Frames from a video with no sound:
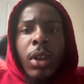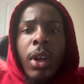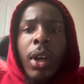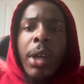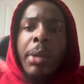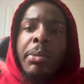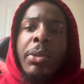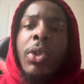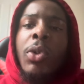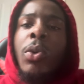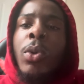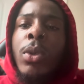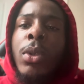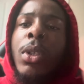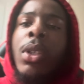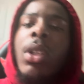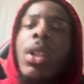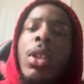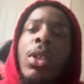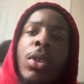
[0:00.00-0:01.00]

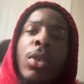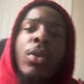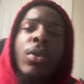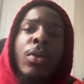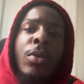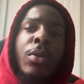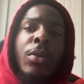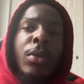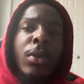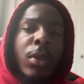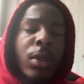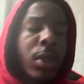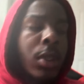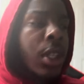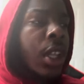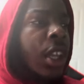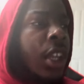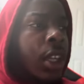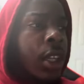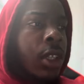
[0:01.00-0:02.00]
the little
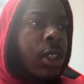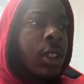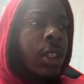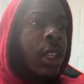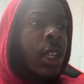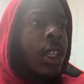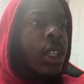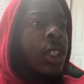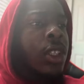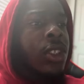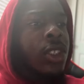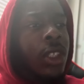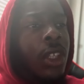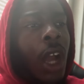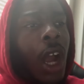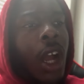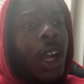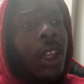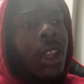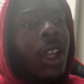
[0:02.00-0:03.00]
thing to get this
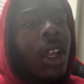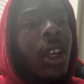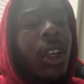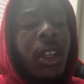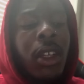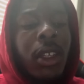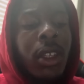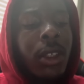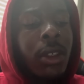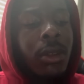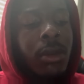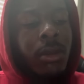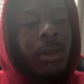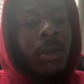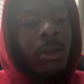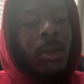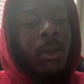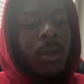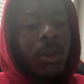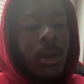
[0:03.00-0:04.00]
guideline,
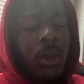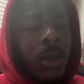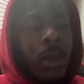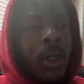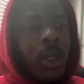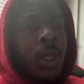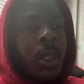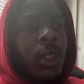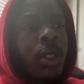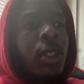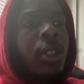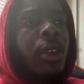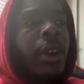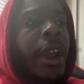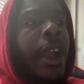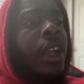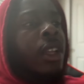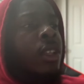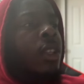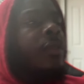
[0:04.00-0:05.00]
you know,
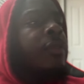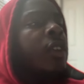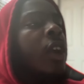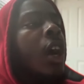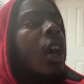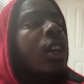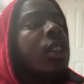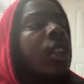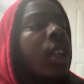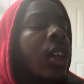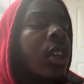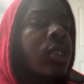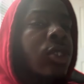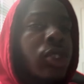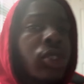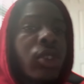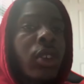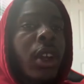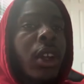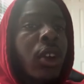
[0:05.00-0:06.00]
active guideline
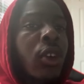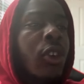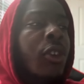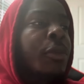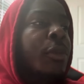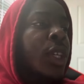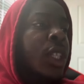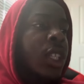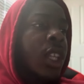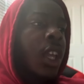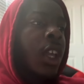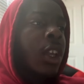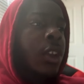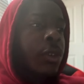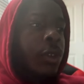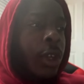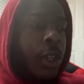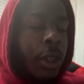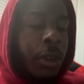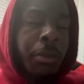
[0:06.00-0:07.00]
strike off my thing,
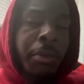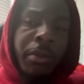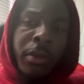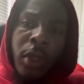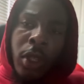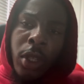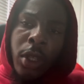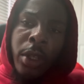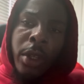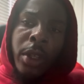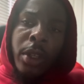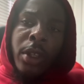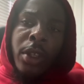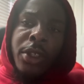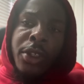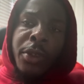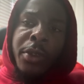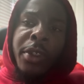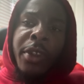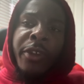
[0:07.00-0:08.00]
right?
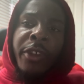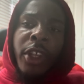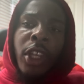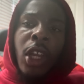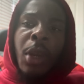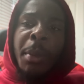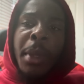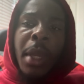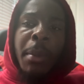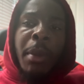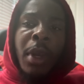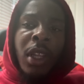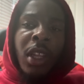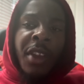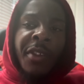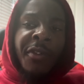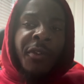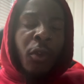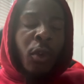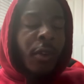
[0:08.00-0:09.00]
So it's a video I made about
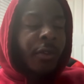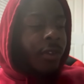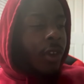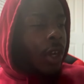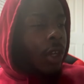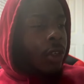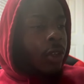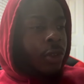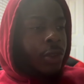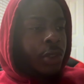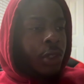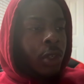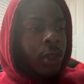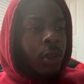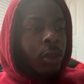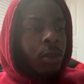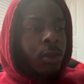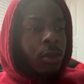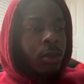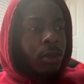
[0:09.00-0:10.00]
like 4 or 5 years
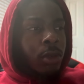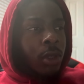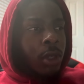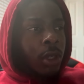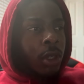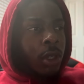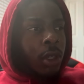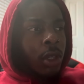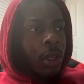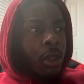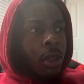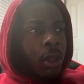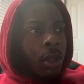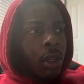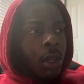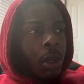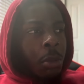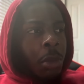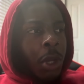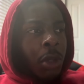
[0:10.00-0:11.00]
ago
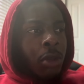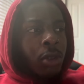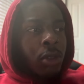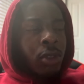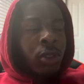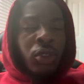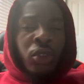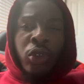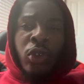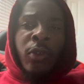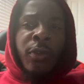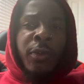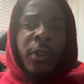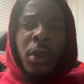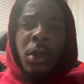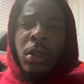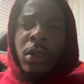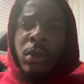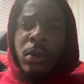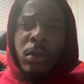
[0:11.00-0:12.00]
about the truth
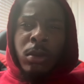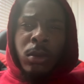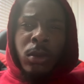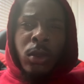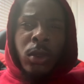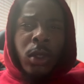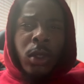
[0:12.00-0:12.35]
of, you